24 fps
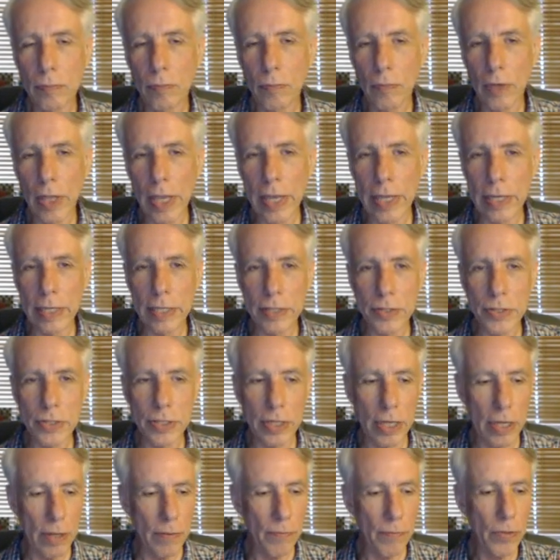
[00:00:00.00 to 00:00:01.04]
And it's,
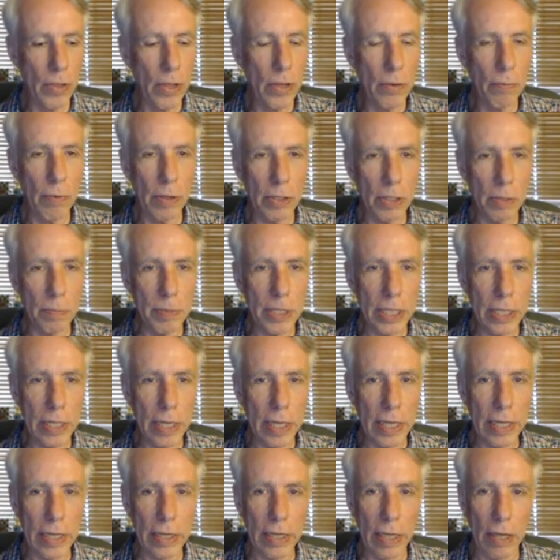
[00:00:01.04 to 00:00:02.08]
uh, well, it'll be
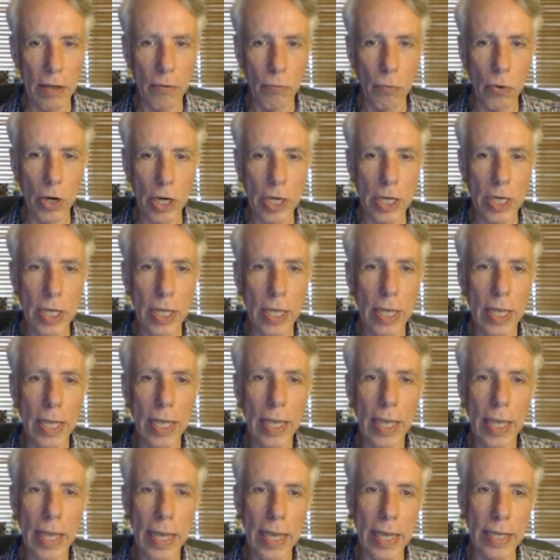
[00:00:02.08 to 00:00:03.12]
a uh, Rook
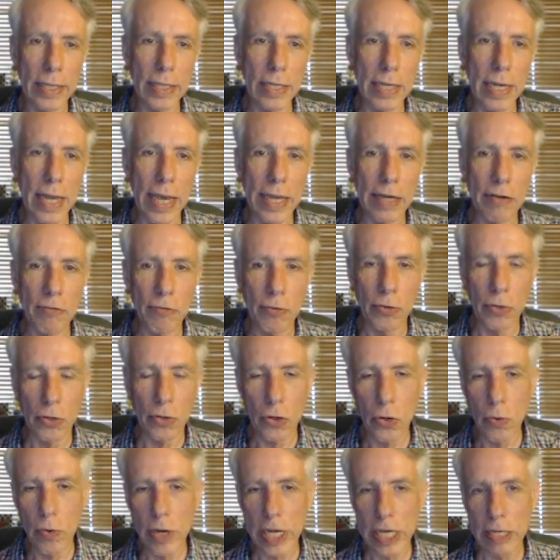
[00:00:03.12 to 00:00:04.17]
and a Knight for the
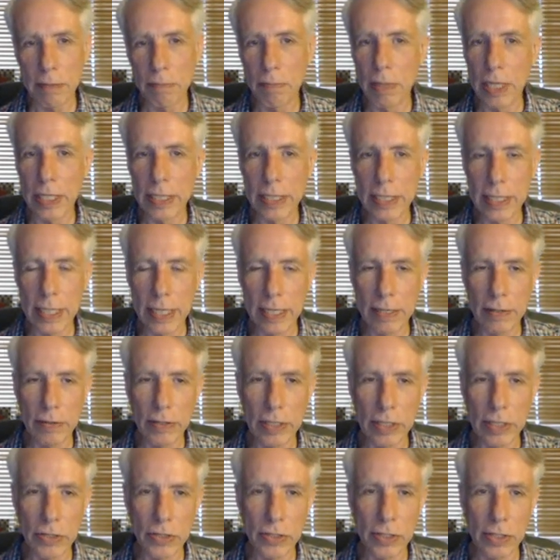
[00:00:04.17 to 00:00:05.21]
Queen, but uh,
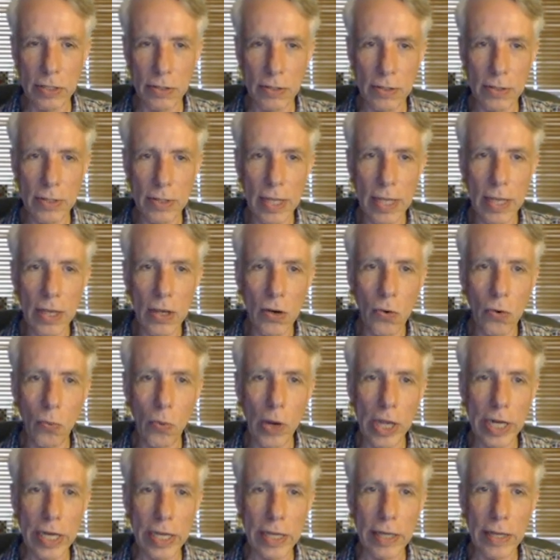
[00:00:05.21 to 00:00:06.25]
it's still
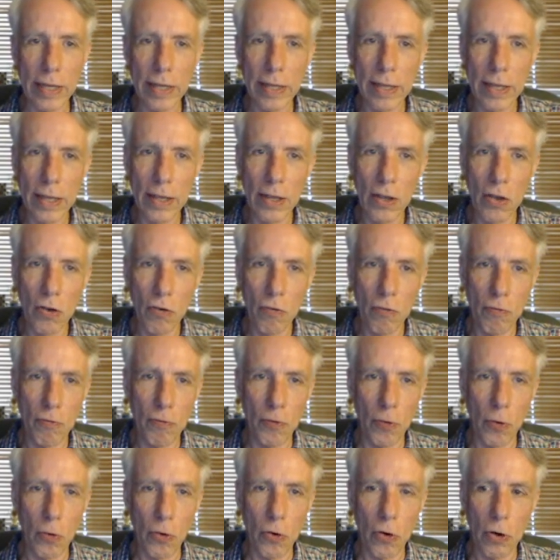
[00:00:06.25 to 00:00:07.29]
winning
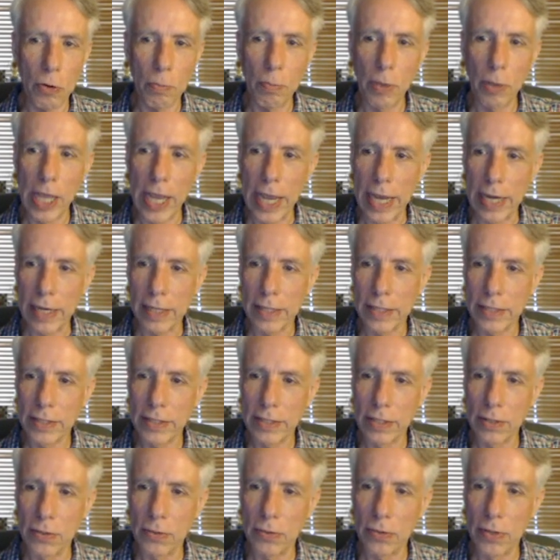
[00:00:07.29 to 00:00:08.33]
for black.
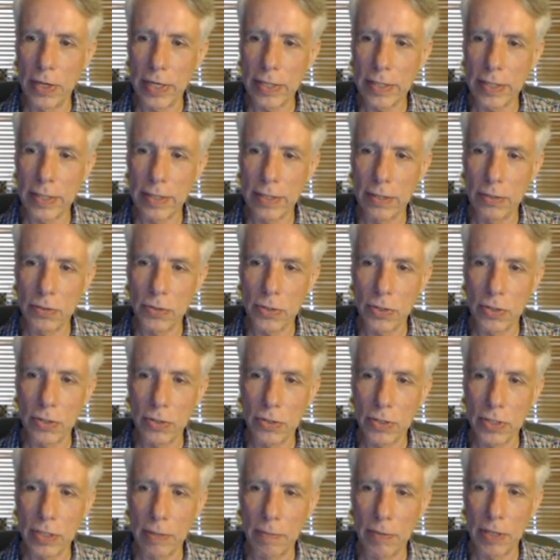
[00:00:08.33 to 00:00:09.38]
So that's those
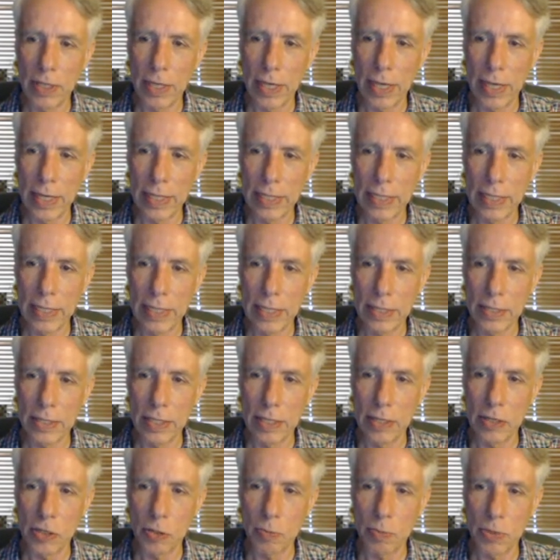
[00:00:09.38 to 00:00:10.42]
are some of the ideas
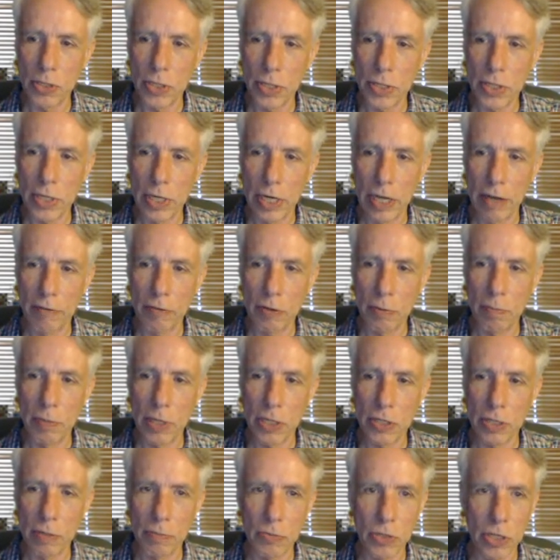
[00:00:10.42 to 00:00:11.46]
in this position after
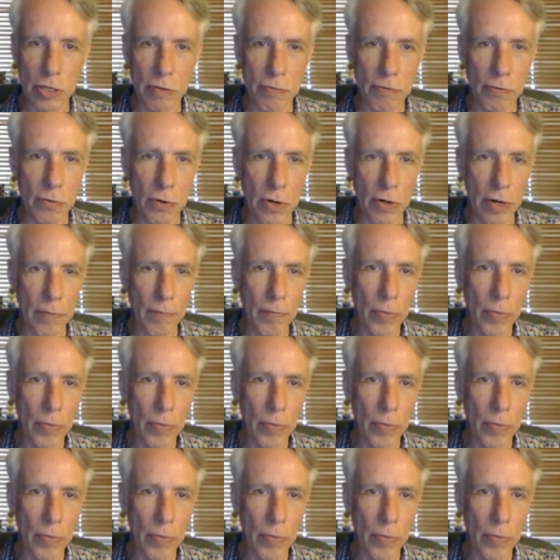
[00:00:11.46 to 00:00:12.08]
Bishop g4.